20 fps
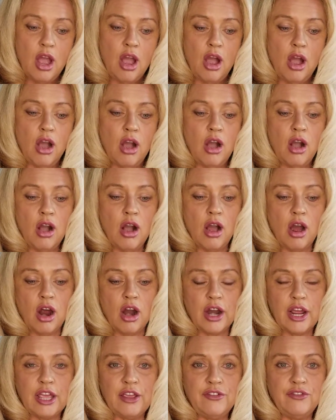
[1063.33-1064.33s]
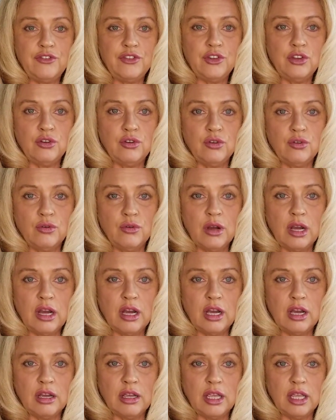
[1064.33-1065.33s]
Or if you're
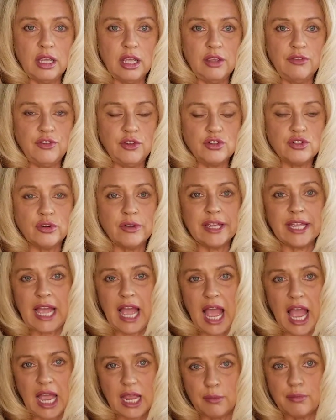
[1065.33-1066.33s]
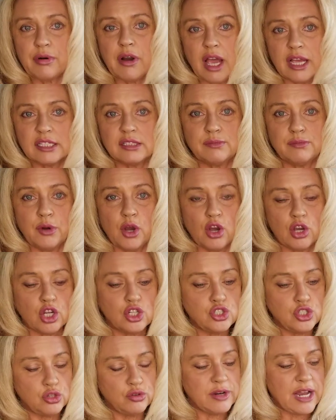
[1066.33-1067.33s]
doing a high price book,
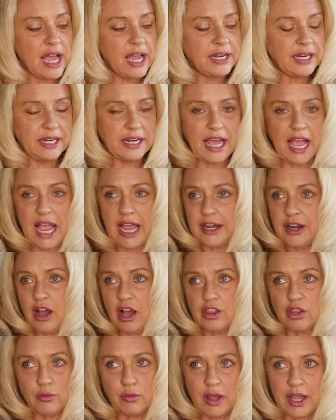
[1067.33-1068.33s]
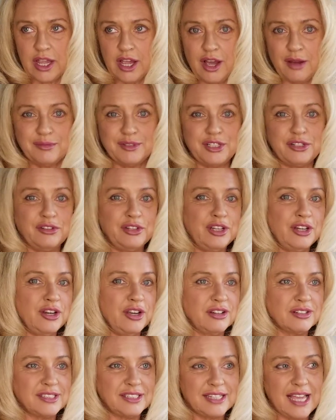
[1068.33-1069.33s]
$2.99 all the way up to
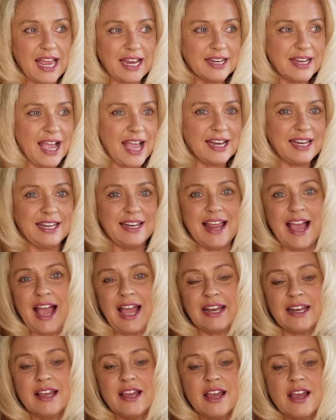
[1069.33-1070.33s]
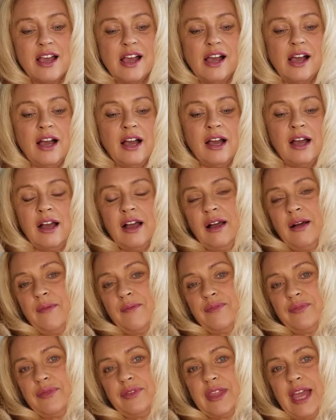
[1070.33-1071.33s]
$10.99,
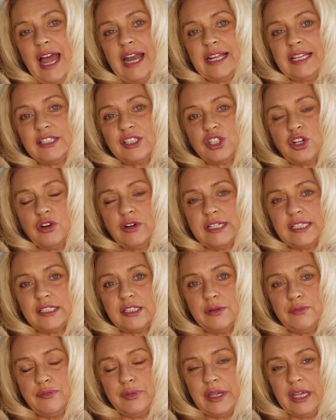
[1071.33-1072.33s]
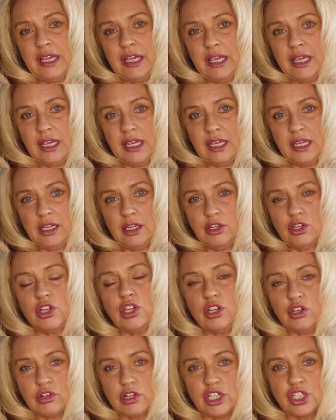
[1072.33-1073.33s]
that is going to be,
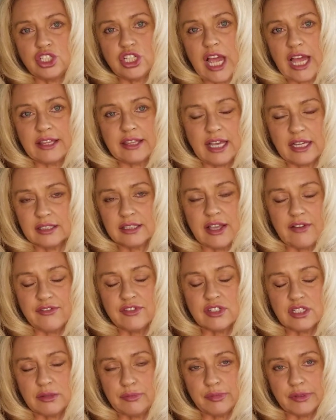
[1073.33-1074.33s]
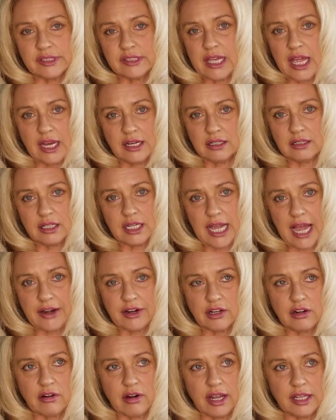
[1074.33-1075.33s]
you're going to check that 70%
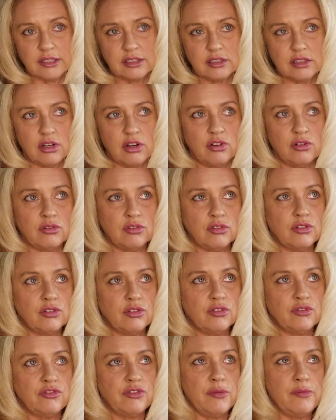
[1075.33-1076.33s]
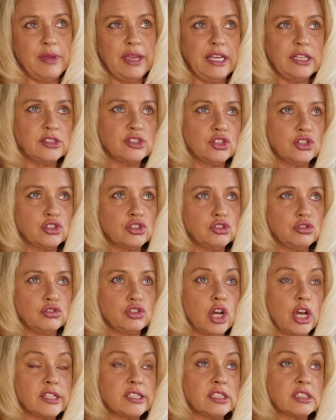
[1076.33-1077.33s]
category. So for me, it's those two
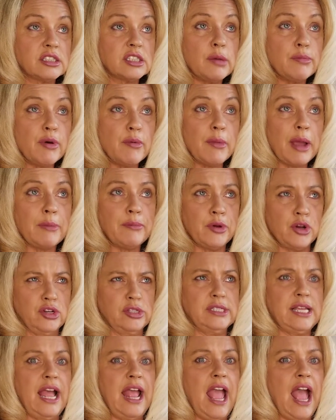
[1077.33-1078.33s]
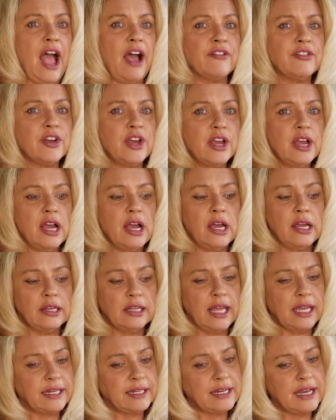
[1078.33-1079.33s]
choices. Some of my books I have at
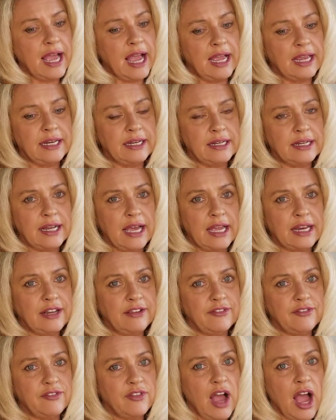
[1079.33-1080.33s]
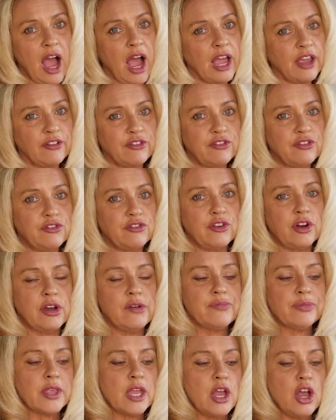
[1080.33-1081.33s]
like $9.95.
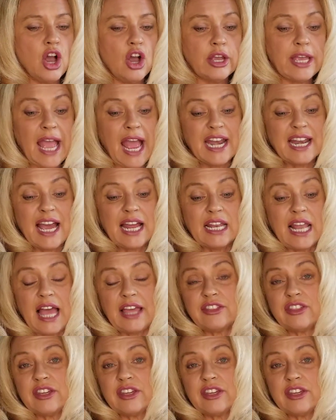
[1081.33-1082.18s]
Okay, and I like the